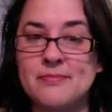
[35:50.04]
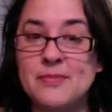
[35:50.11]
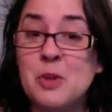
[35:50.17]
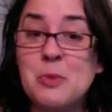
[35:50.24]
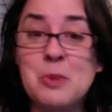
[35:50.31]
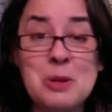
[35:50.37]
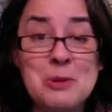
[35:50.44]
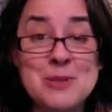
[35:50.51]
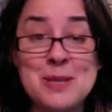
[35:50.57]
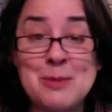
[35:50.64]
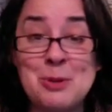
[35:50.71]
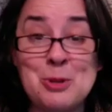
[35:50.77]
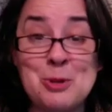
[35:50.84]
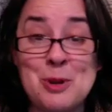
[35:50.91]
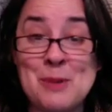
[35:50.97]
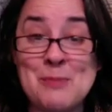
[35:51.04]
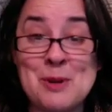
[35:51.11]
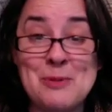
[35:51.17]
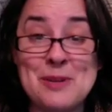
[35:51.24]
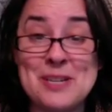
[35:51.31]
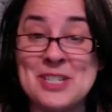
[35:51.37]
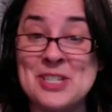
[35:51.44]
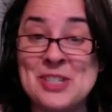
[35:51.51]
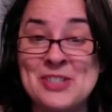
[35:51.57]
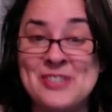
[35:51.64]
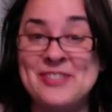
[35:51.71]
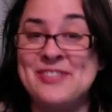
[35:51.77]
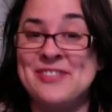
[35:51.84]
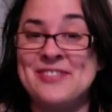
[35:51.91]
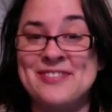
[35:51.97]
Nobody was able to grant my wish.
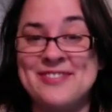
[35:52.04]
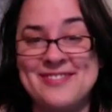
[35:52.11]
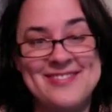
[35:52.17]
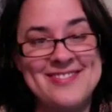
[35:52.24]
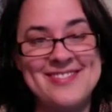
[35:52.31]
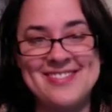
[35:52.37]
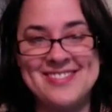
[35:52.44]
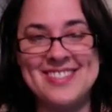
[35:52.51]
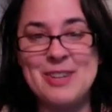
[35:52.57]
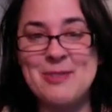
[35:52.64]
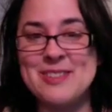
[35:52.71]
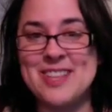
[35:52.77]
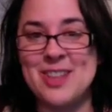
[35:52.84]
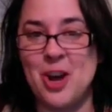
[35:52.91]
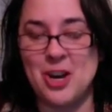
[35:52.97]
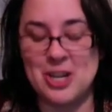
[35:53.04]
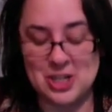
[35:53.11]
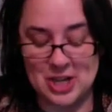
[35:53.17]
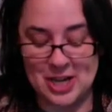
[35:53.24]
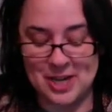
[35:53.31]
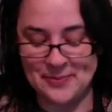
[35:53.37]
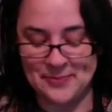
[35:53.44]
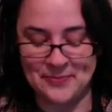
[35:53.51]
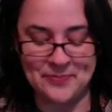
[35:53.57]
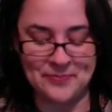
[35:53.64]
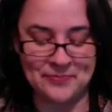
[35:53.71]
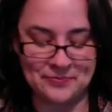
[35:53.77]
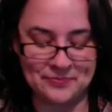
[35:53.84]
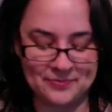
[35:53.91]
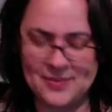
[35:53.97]
It was a long shot,
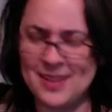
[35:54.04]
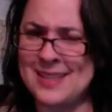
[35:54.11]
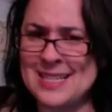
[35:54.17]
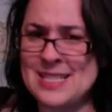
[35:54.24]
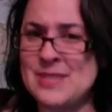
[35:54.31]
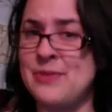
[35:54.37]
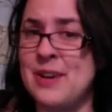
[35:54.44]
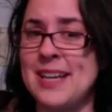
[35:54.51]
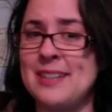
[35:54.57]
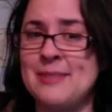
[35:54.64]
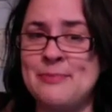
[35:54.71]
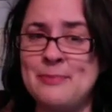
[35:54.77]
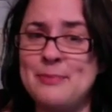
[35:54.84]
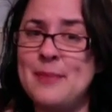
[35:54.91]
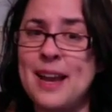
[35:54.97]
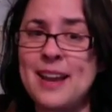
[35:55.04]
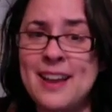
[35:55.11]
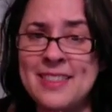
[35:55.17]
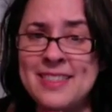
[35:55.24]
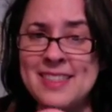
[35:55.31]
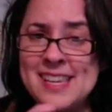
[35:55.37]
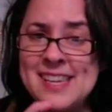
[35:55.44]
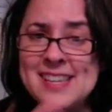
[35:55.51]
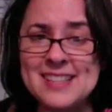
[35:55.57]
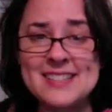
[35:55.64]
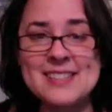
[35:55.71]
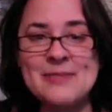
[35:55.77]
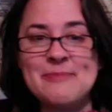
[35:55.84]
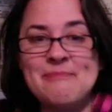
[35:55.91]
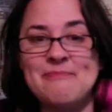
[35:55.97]
and that's fine. I got these.